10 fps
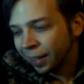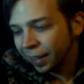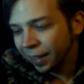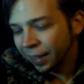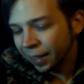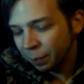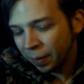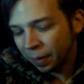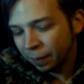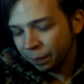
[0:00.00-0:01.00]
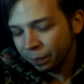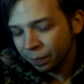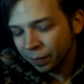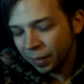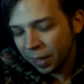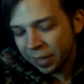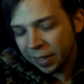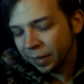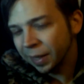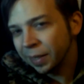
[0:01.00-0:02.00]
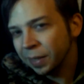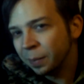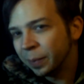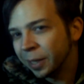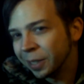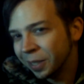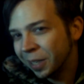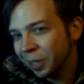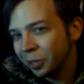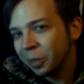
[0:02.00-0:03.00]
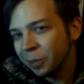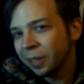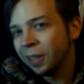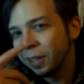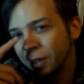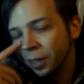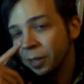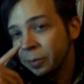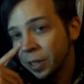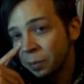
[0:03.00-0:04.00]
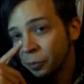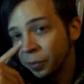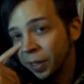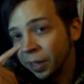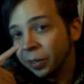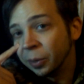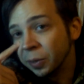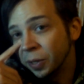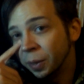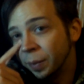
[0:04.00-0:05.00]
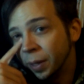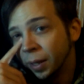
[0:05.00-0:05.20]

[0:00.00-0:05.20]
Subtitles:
and I'm kind of sad that I didn't, because it was a lot more fun than I thought it was going to be.